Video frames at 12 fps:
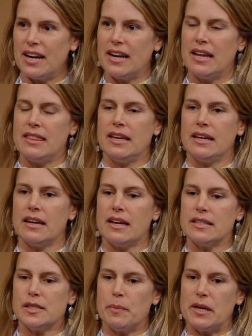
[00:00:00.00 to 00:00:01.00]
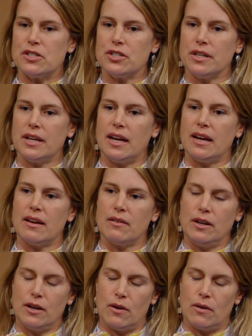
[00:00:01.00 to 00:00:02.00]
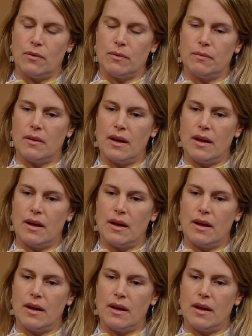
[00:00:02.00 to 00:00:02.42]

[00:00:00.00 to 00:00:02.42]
And I think, especially, you know,